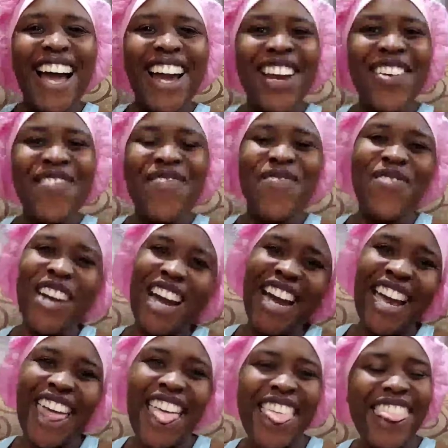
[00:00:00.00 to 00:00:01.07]
Hi,
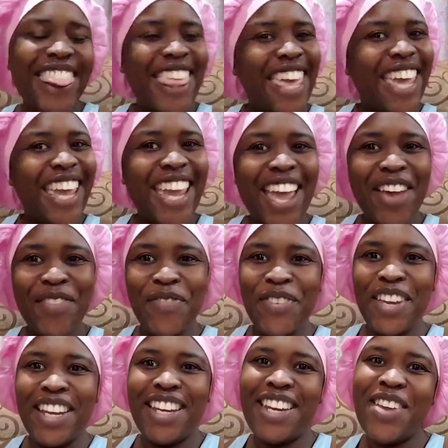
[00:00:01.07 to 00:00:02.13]
my thick
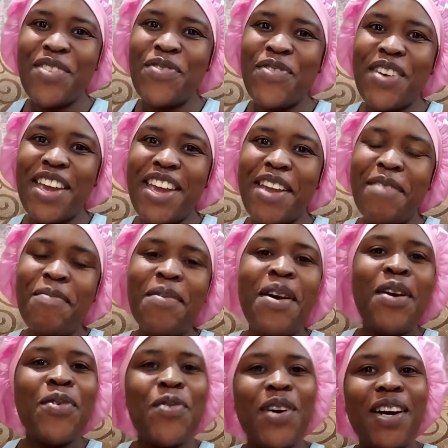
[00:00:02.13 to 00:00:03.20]
fit fam.
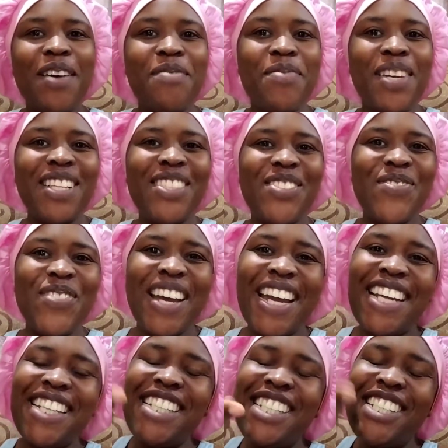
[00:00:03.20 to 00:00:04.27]
Welcome back to
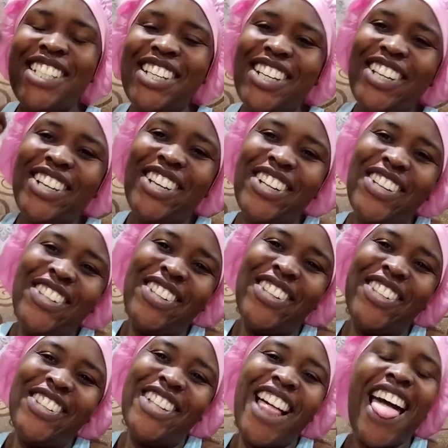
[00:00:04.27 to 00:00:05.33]
my
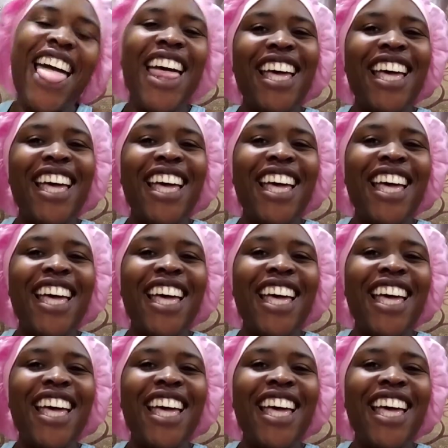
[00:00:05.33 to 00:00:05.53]
channel.